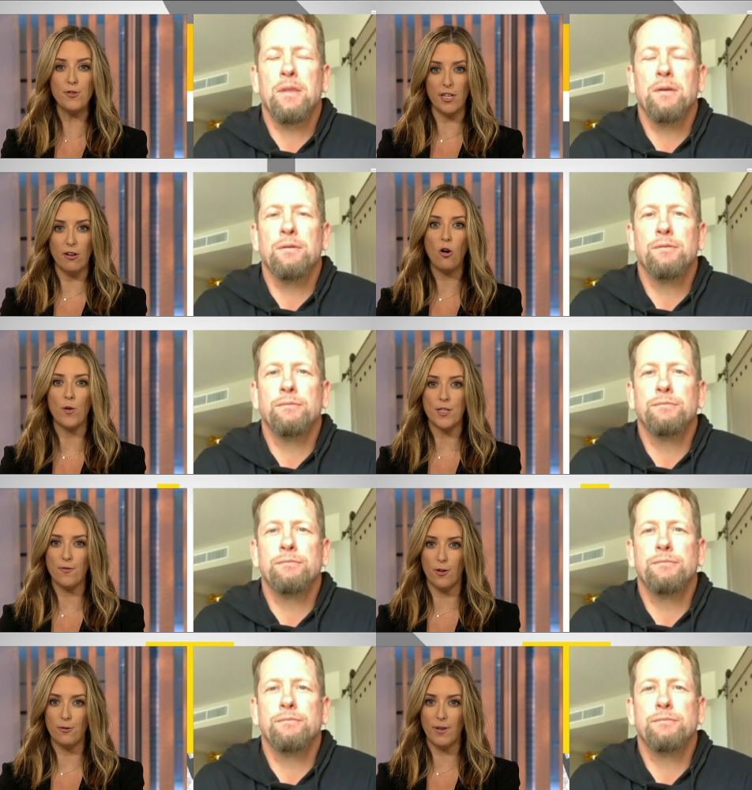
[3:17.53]
Speaker 1: didn't always vote,
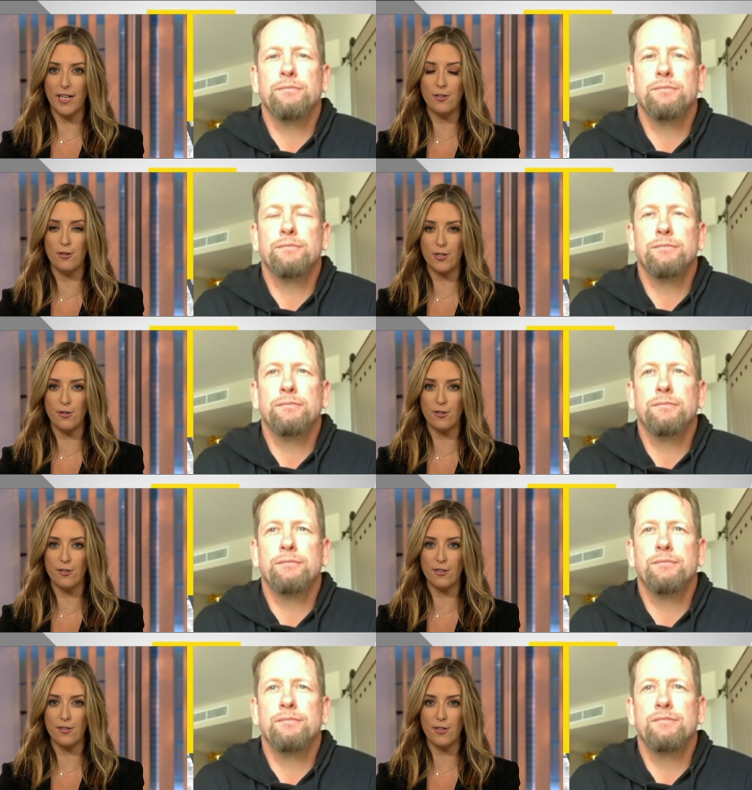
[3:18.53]
right? You're
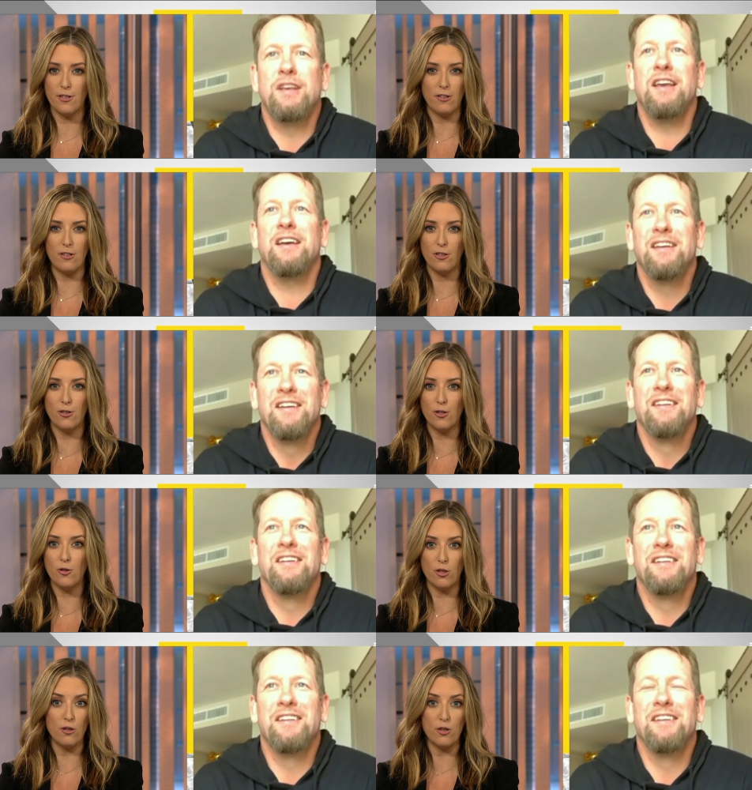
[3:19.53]
you're yes. you, you,
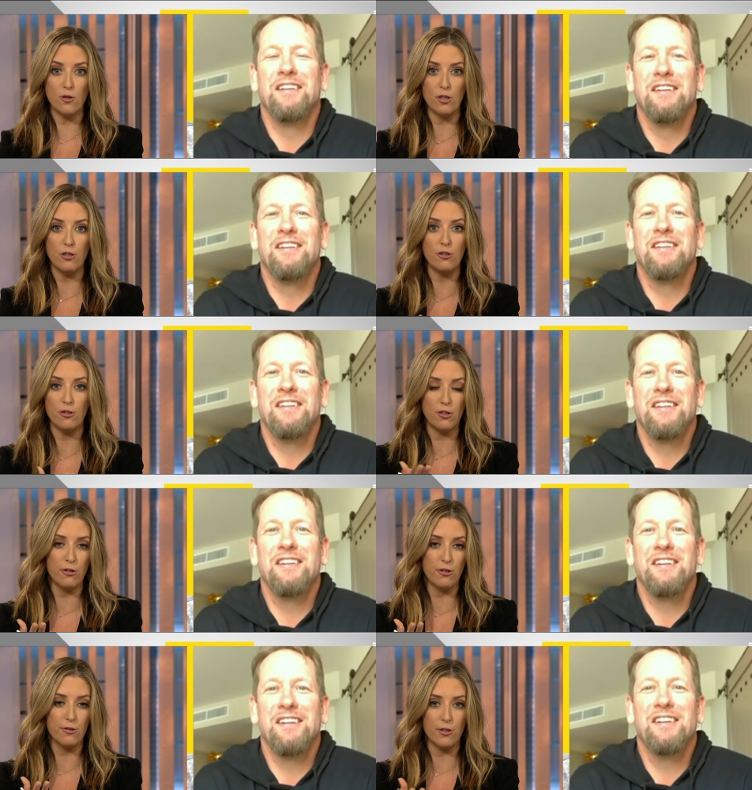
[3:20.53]
you, you you
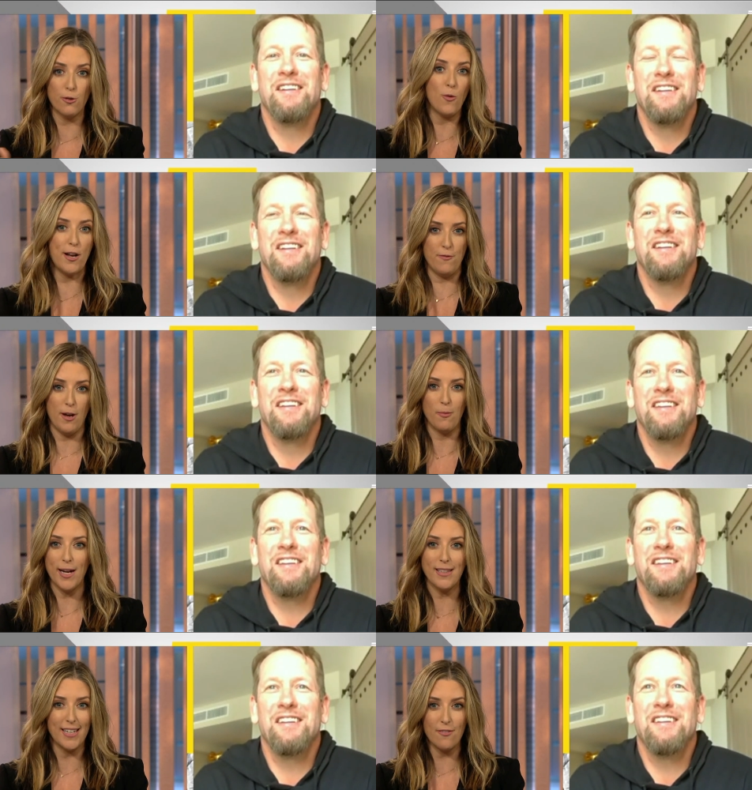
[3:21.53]
are you're one of them, right?
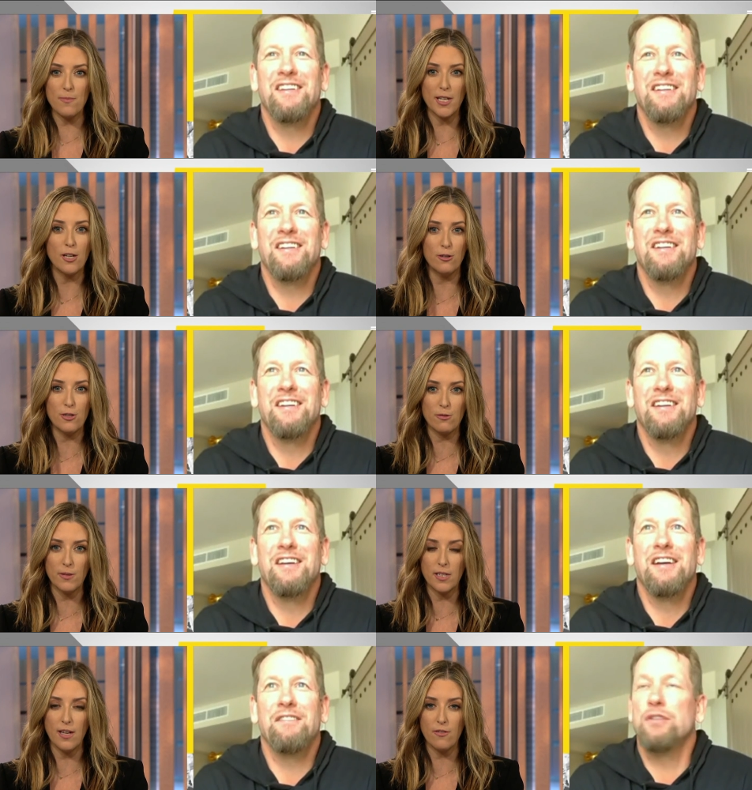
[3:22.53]
Like everybody goes through it.
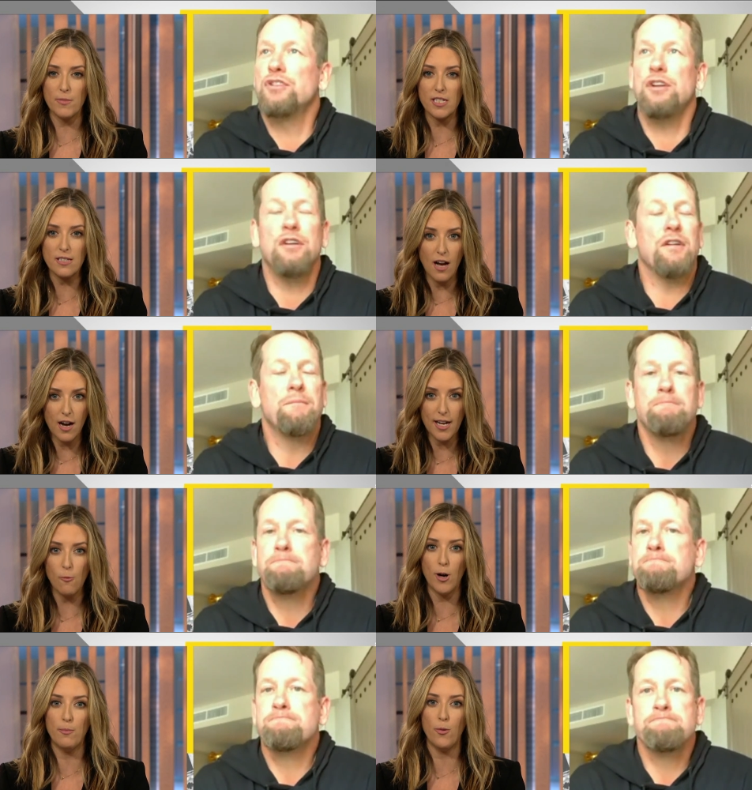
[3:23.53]
Everybody's sure. young at
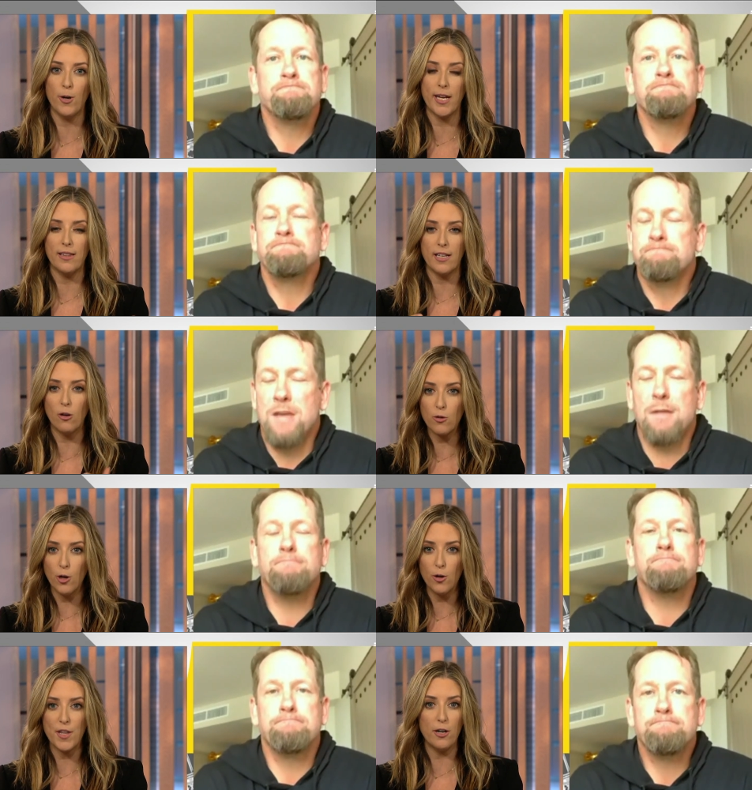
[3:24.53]
one point. They don't yes. know
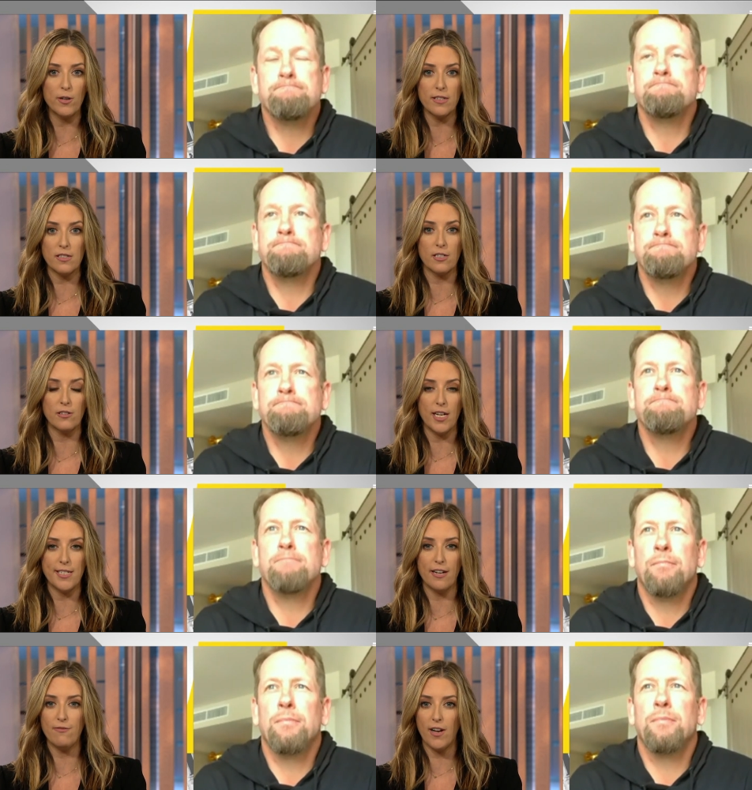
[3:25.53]
they don't necessarily
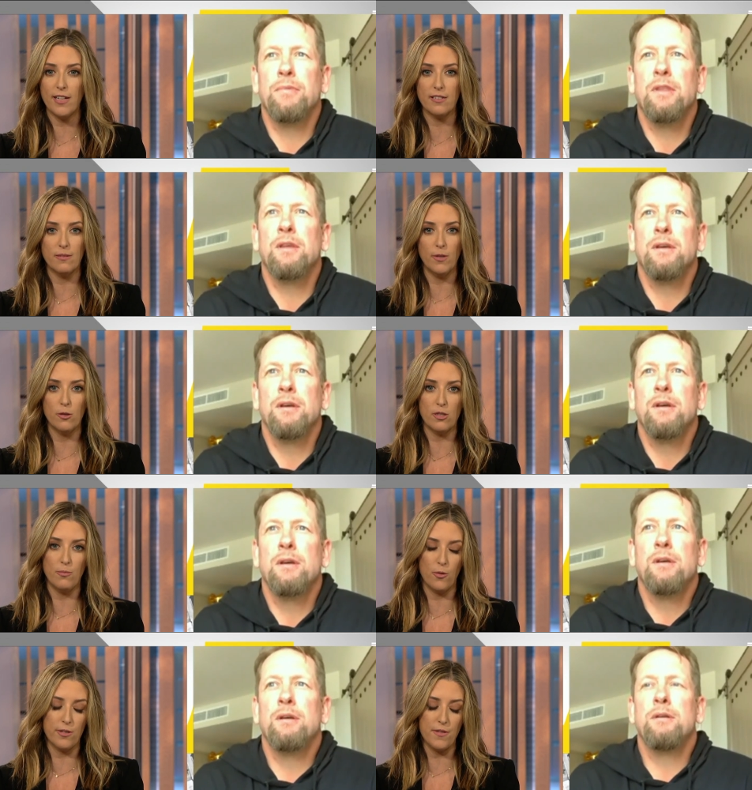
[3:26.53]
identify it as the most
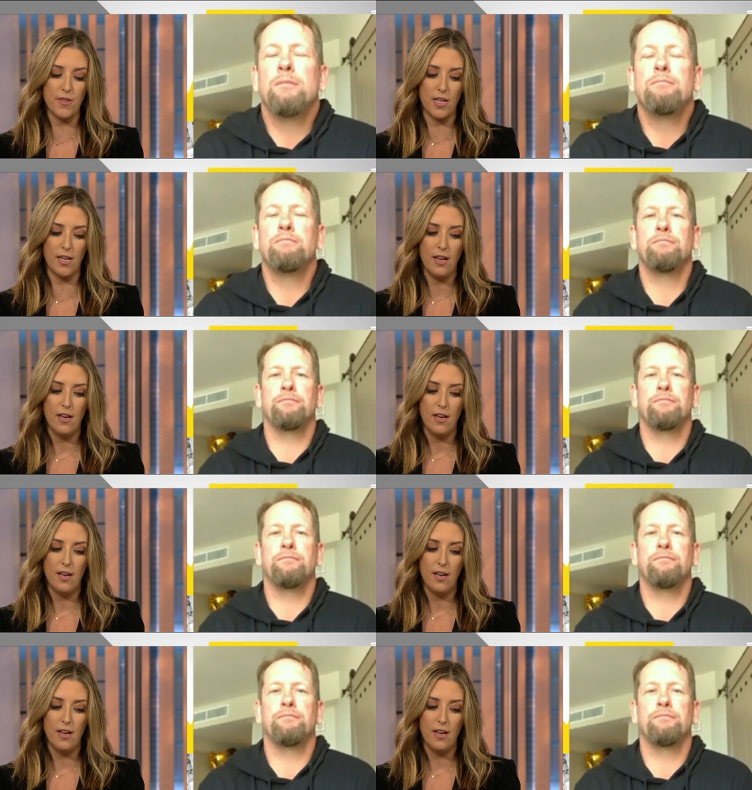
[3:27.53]
important thing.